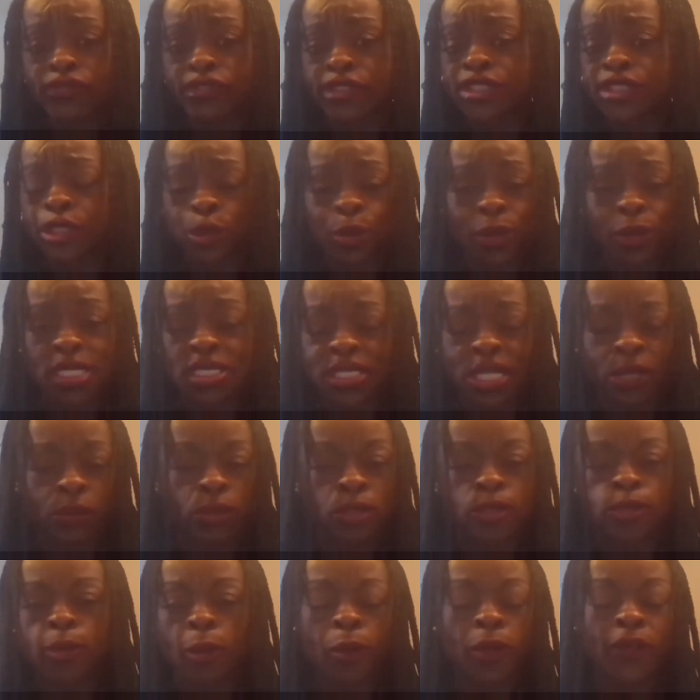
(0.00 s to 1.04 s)
overstressed,
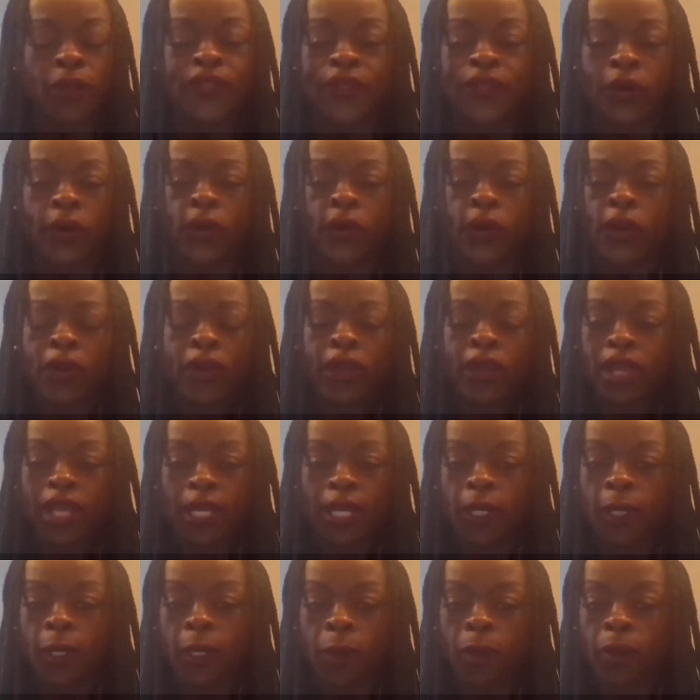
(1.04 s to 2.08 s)
like what's going with the,
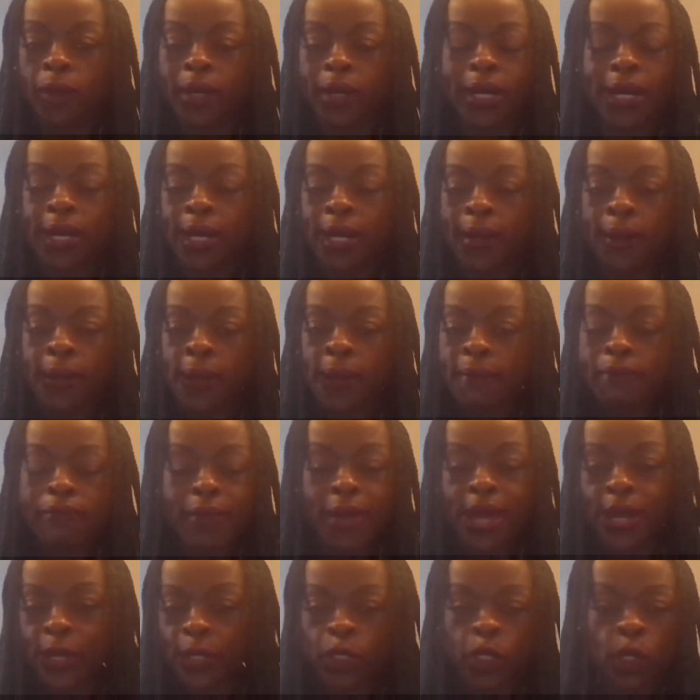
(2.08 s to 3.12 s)

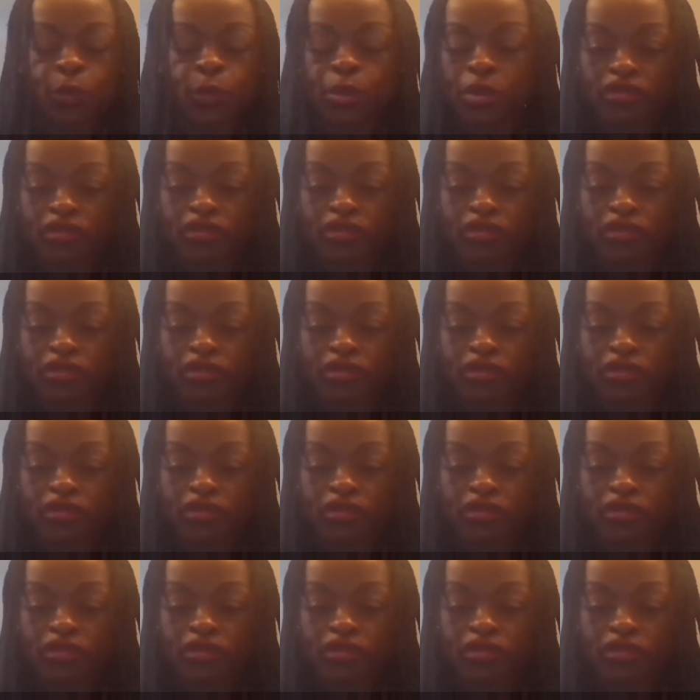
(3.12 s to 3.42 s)
medical